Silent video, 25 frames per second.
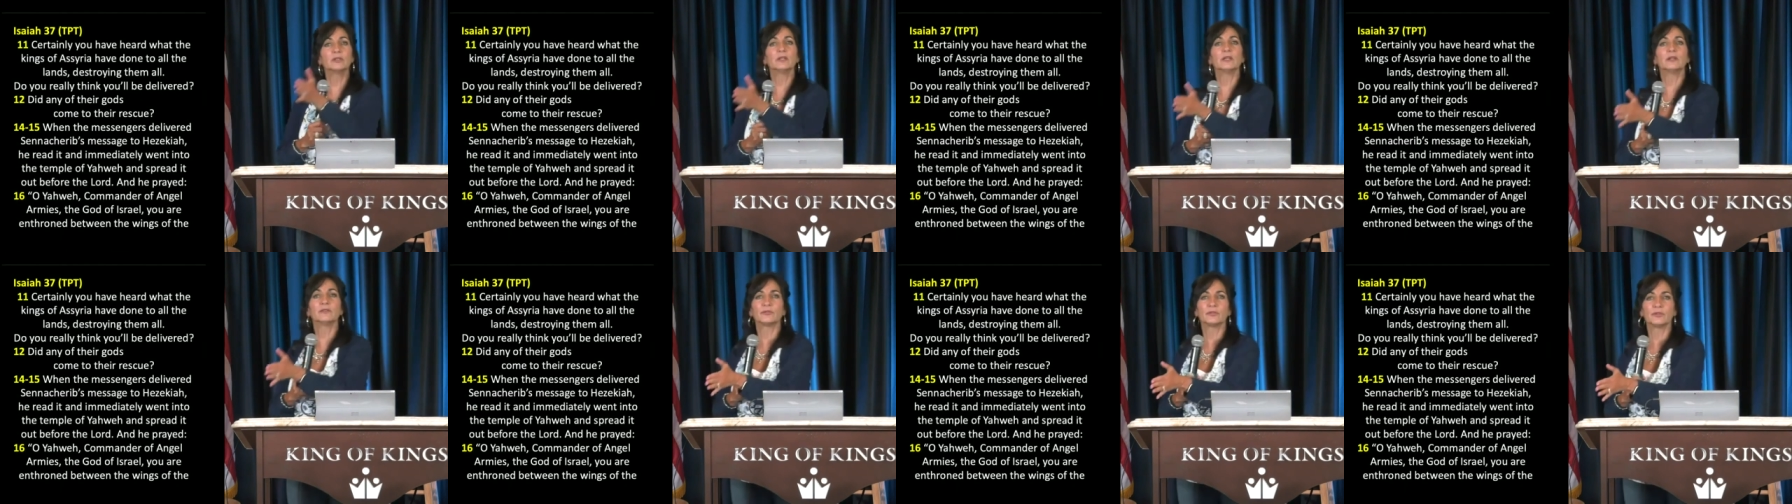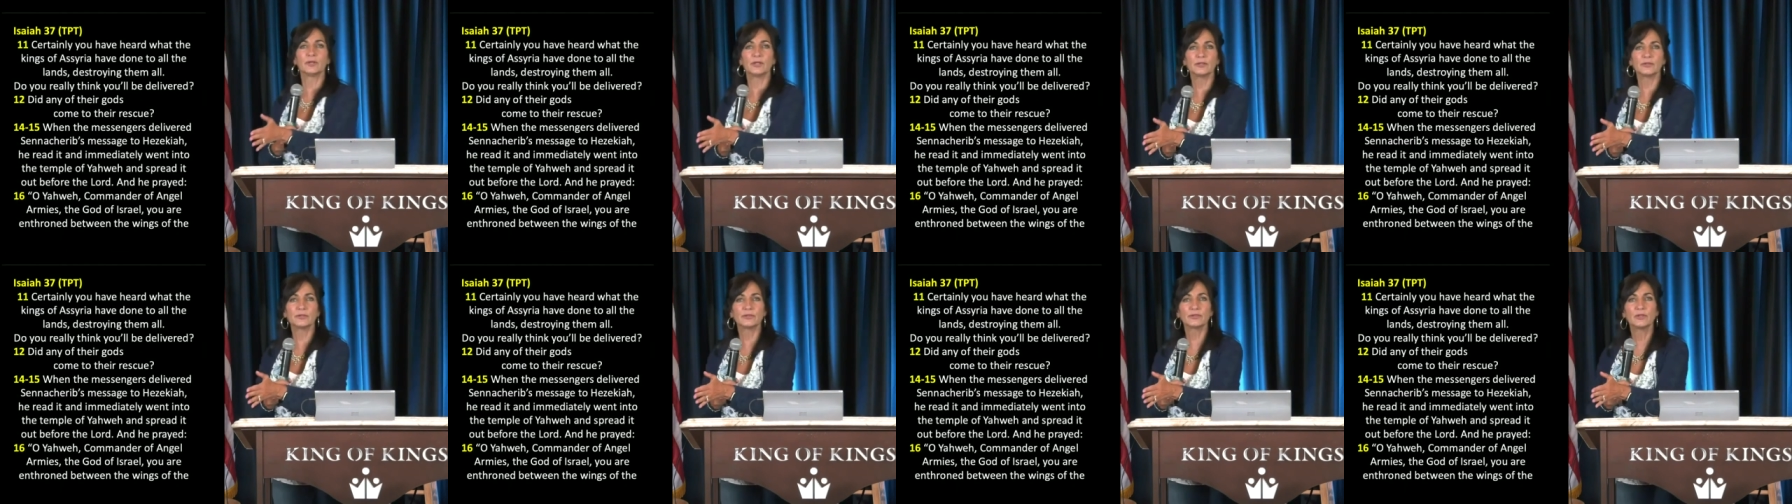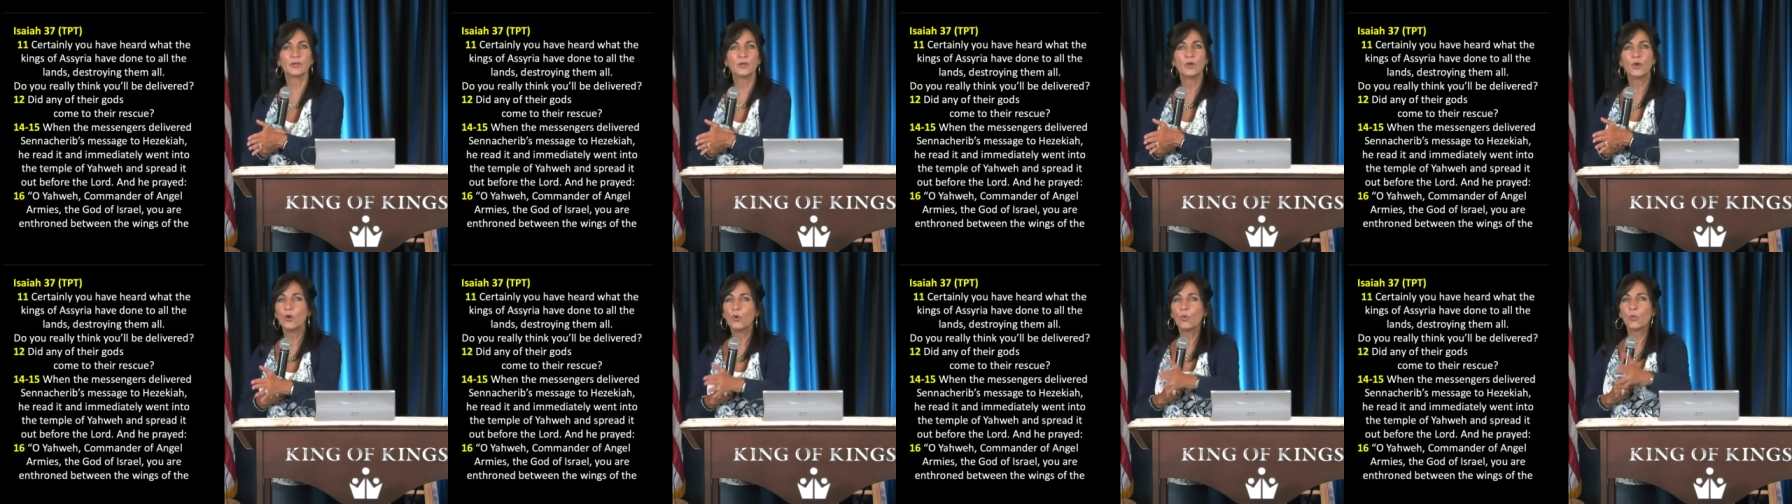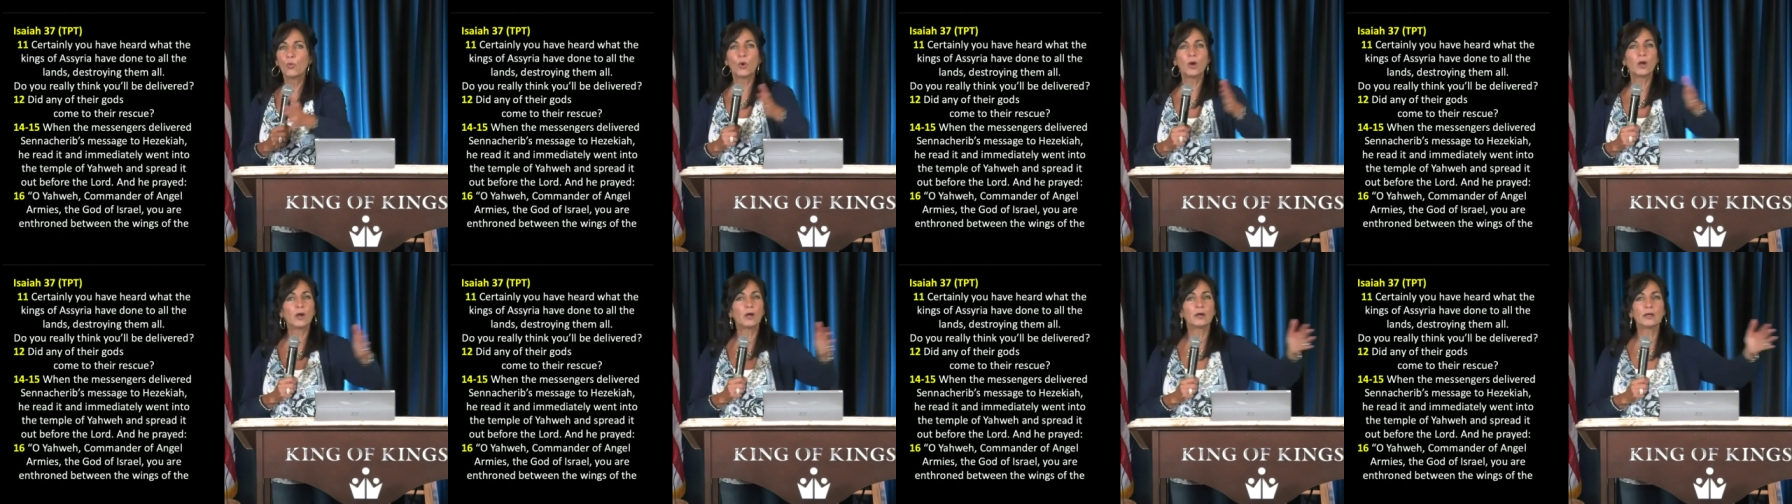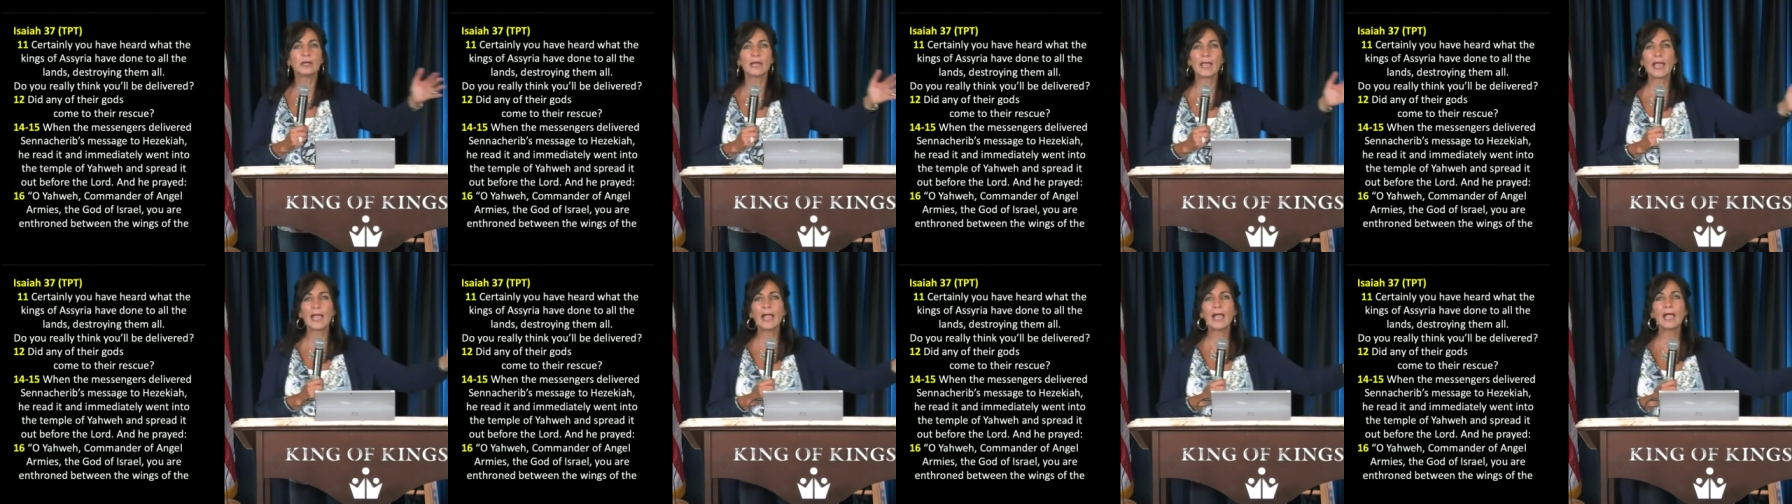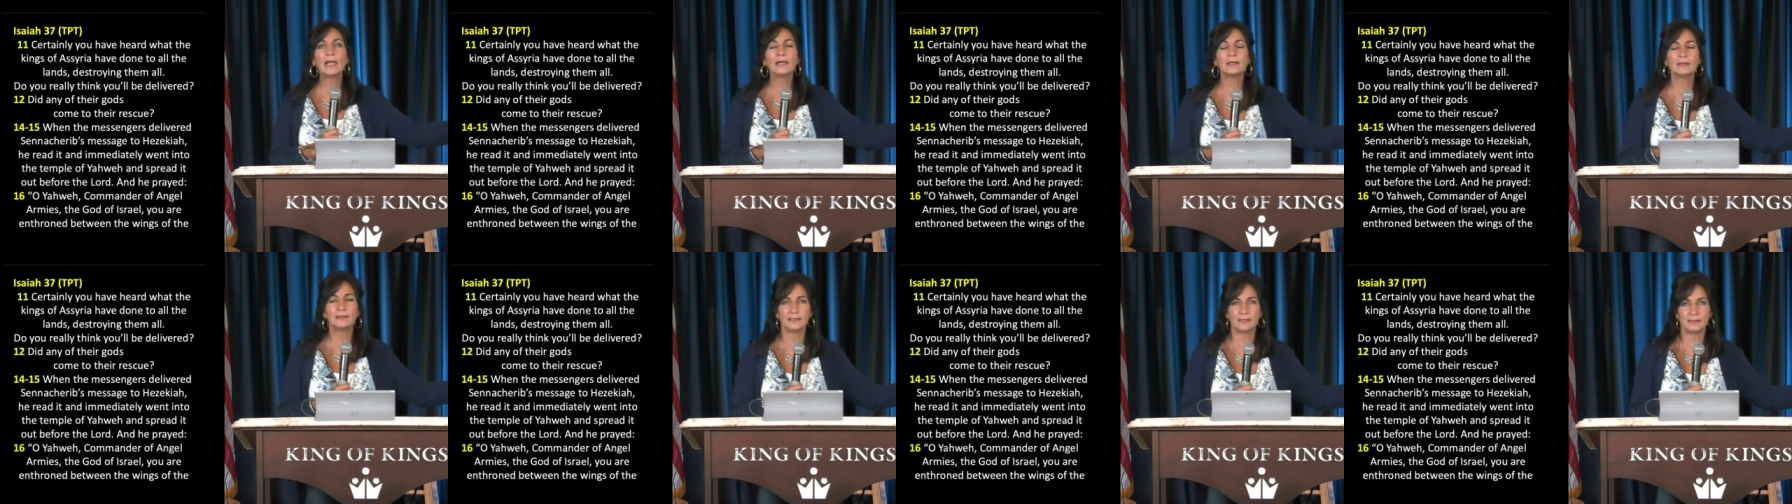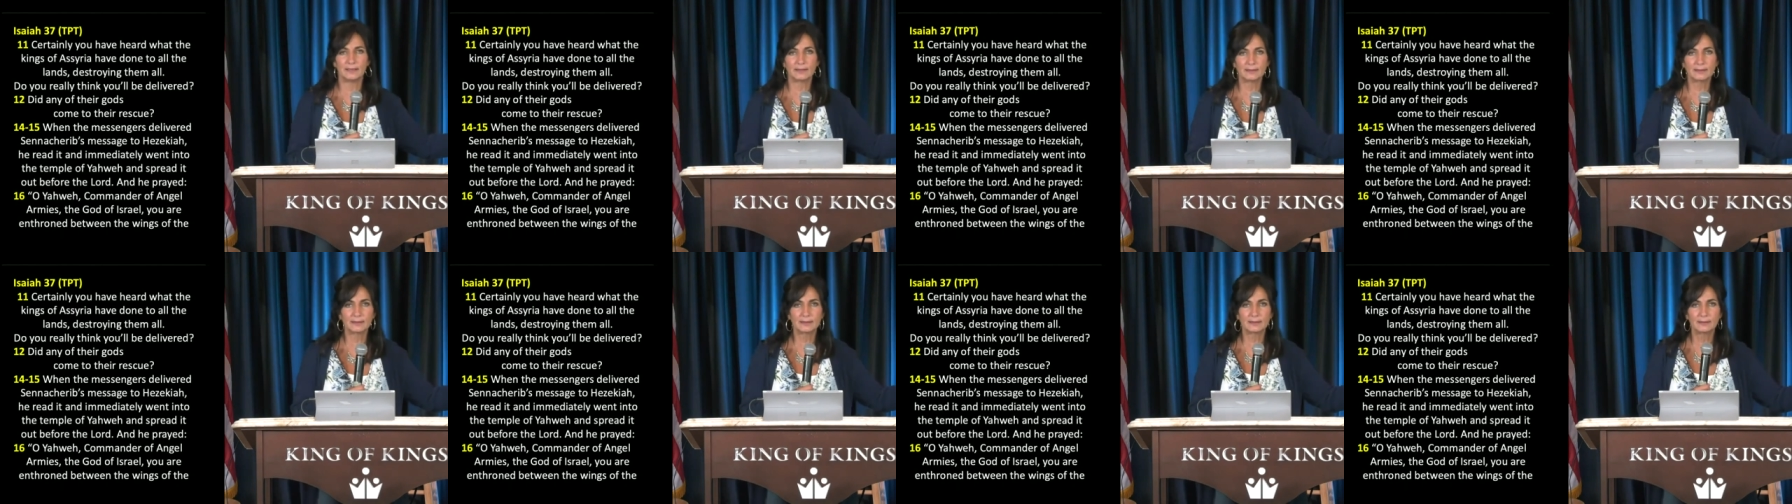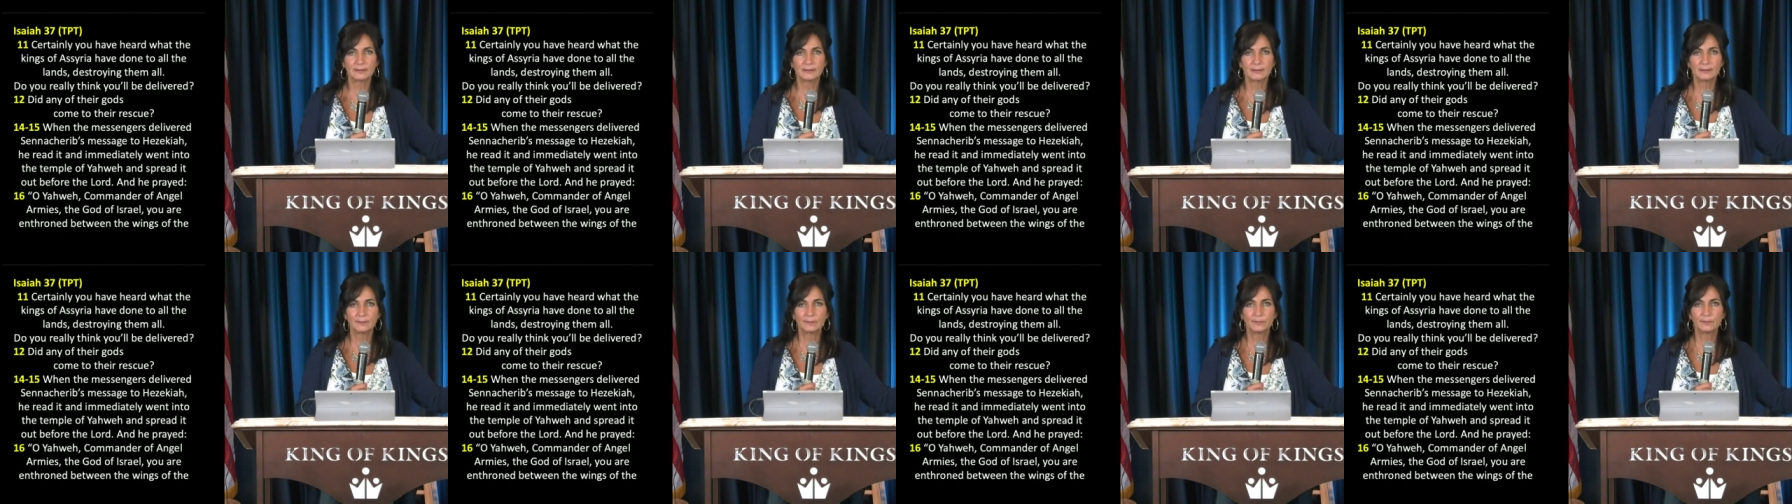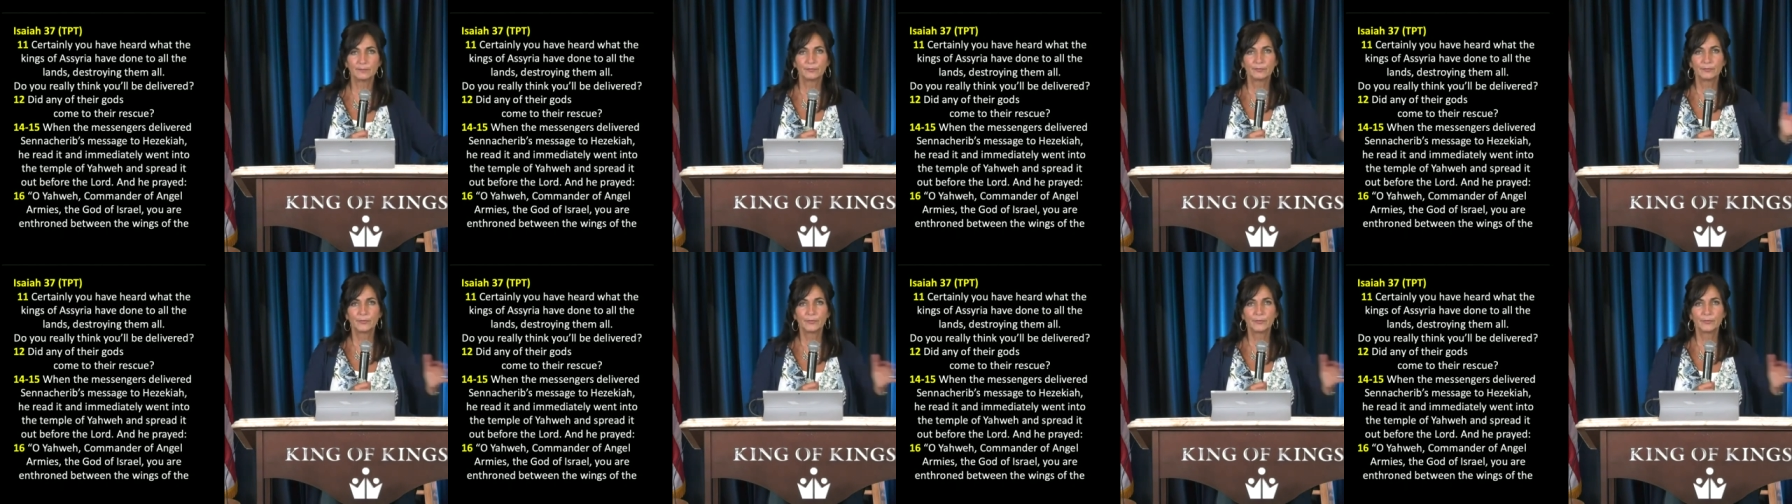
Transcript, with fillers: will deliver us? Yes. Where are you at in this? Yes.